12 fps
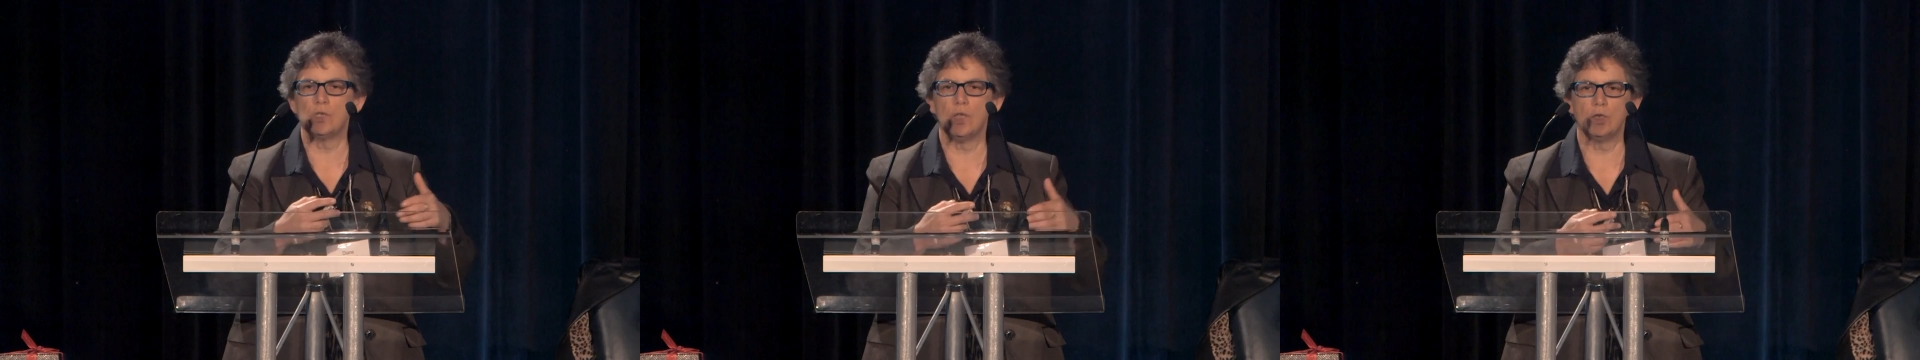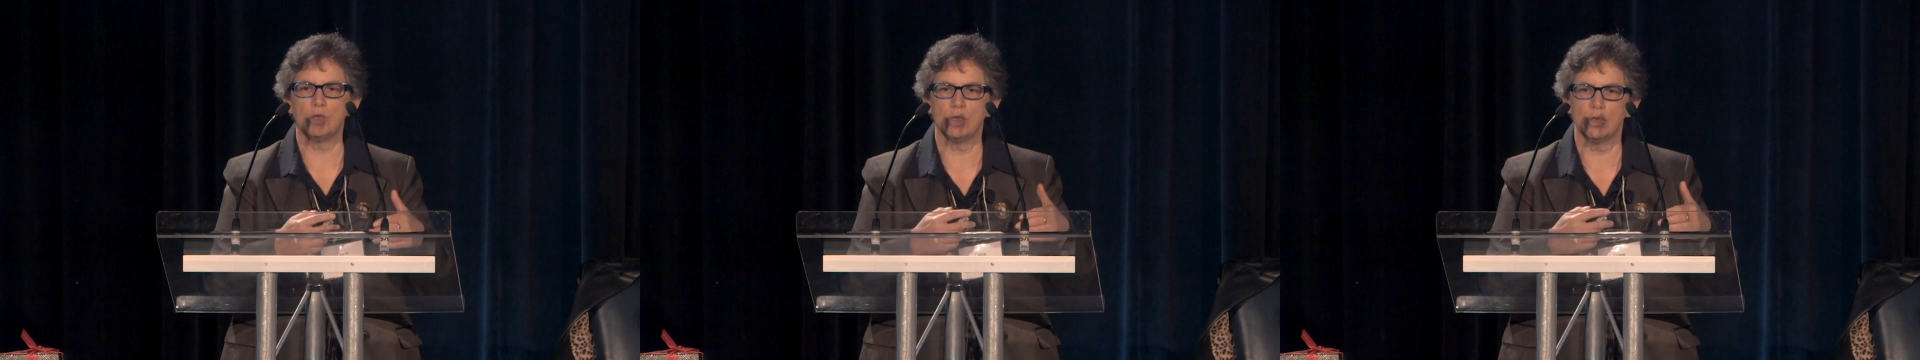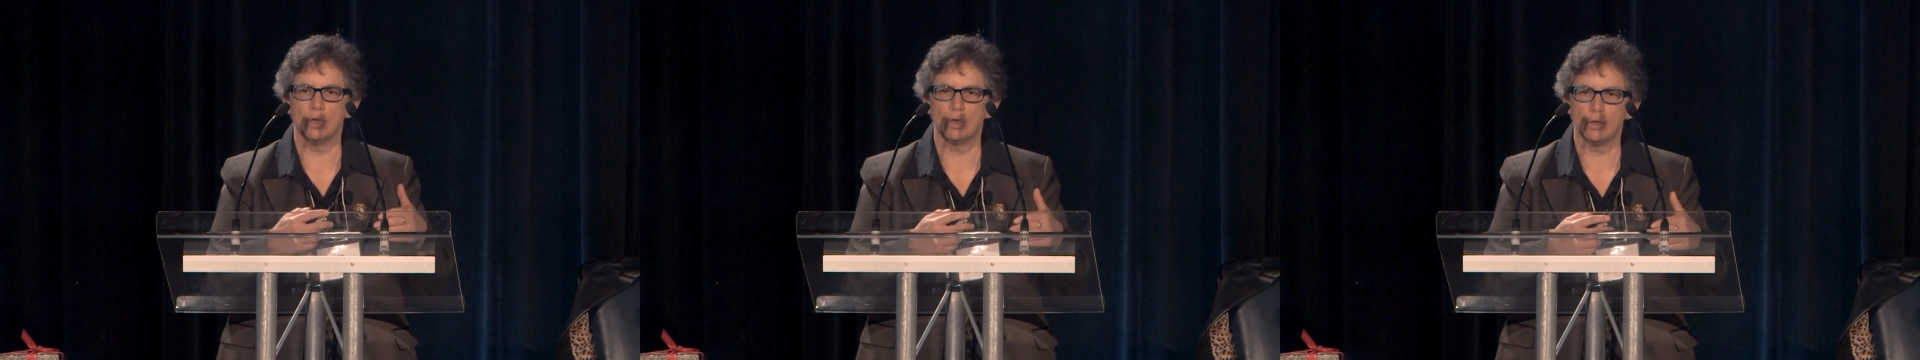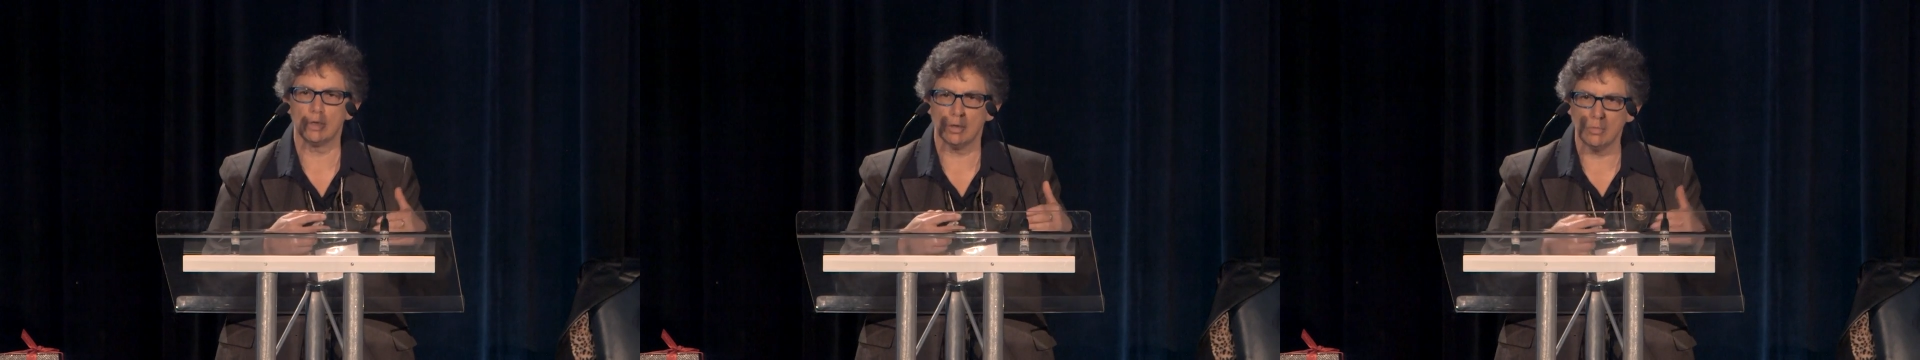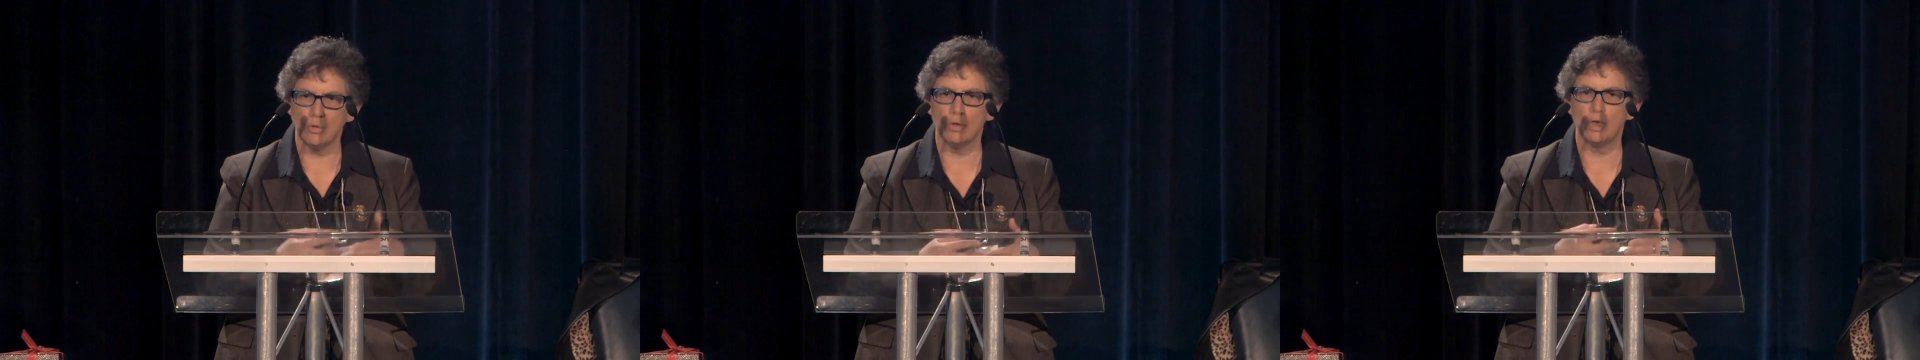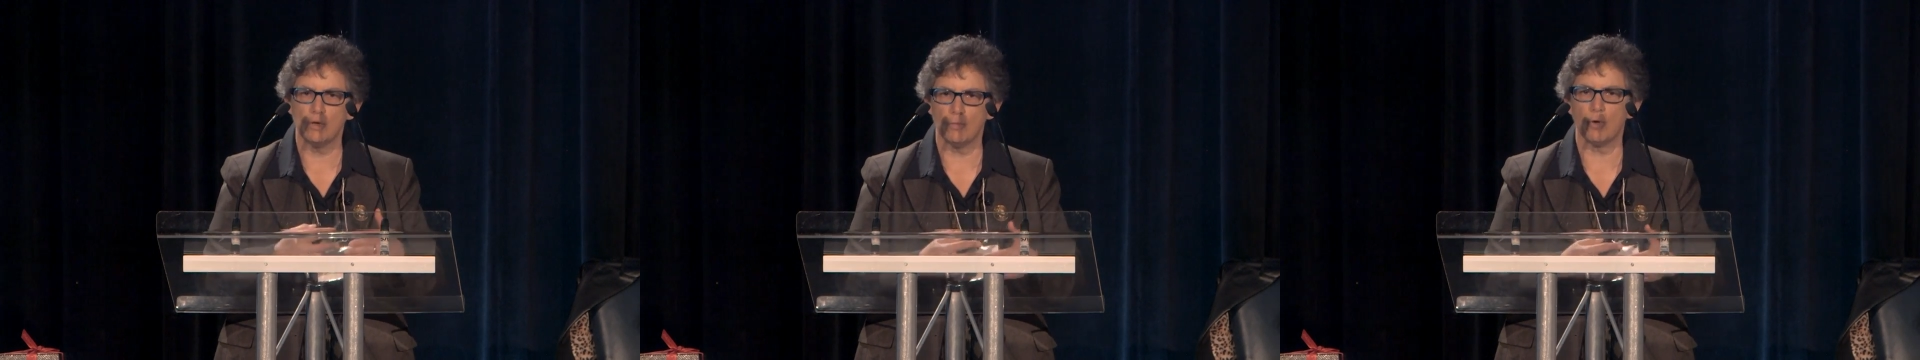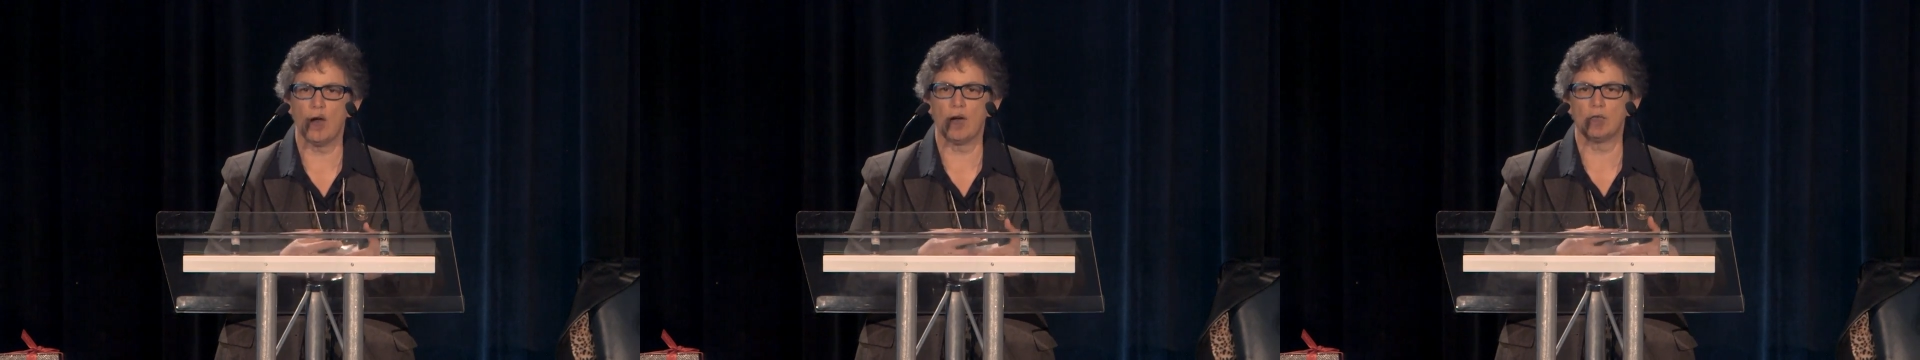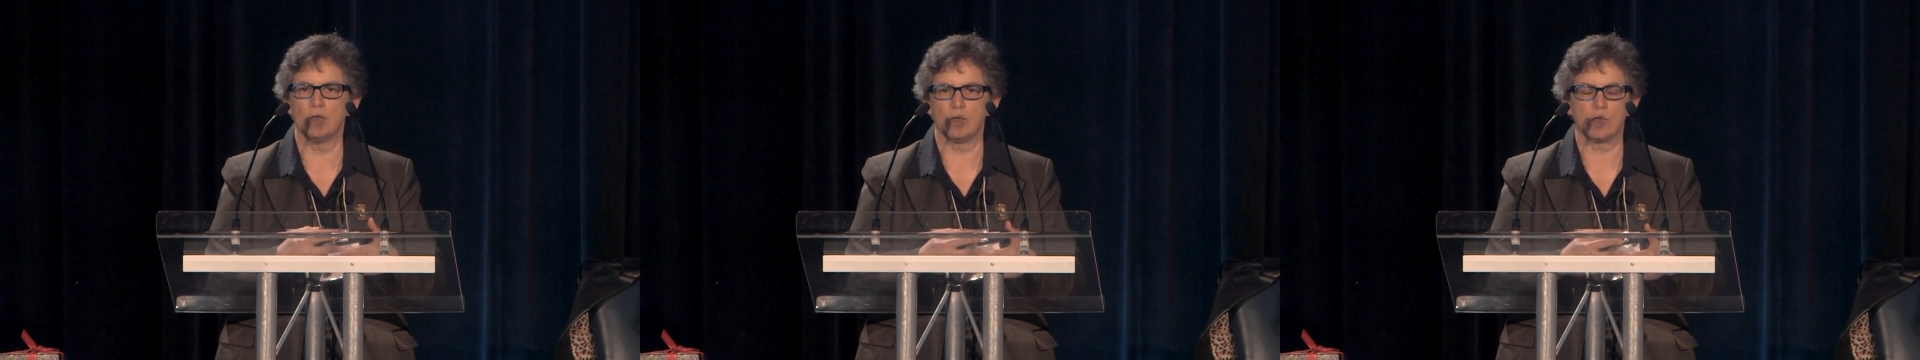than to the community of
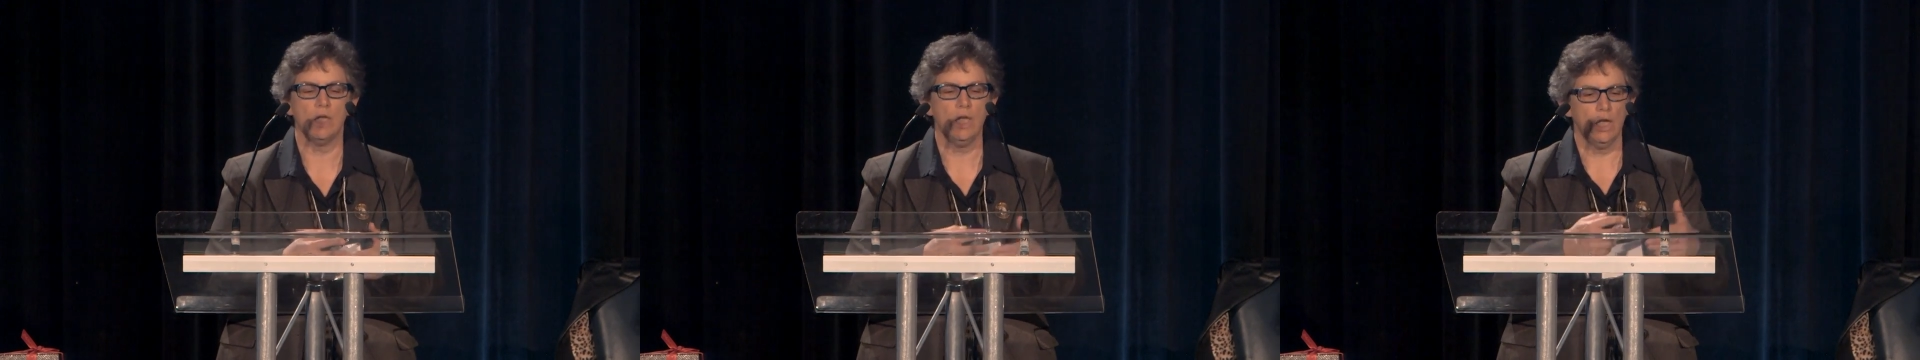practice.